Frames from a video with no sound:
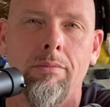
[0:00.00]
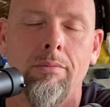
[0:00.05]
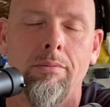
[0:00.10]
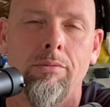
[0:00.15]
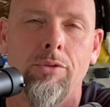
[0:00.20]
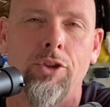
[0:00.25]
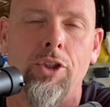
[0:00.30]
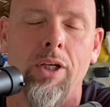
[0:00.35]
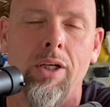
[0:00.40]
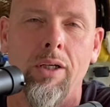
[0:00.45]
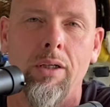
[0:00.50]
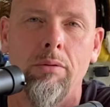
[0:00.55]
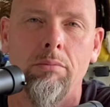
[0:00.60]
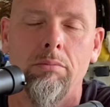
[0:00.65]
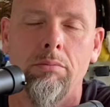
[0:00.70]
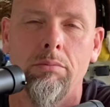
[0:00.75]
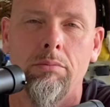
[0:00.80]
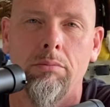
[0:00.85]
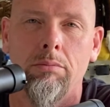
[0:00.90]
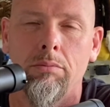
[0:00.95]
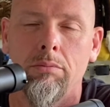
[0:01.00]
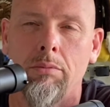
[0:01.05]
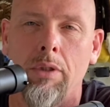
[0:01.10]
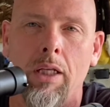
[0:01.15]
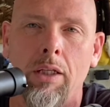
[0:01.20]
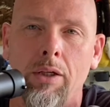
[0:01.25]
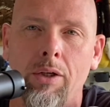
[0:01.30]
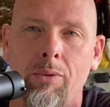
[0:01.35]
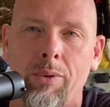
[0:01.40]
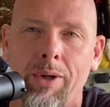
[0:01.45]
Shut up. I
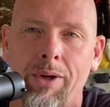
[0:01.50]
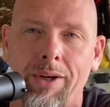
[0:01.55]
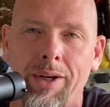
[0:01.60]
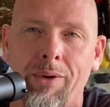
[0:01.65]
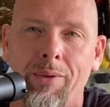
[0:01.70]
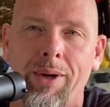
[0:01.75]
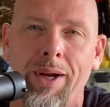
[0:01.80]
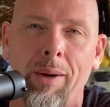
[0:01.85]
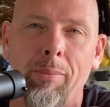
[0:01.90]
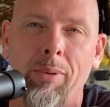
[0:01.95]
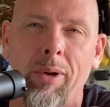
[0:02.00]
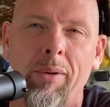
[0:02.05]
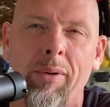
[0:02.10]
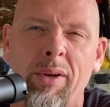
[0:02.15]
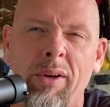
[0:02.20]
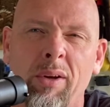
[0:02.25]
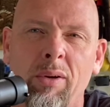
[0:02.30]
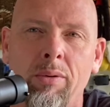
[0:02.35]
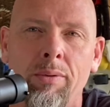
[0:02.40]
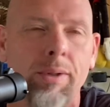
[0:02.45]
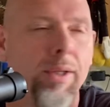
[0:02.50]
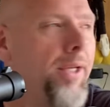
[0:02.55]
look weird anyway, I probably do.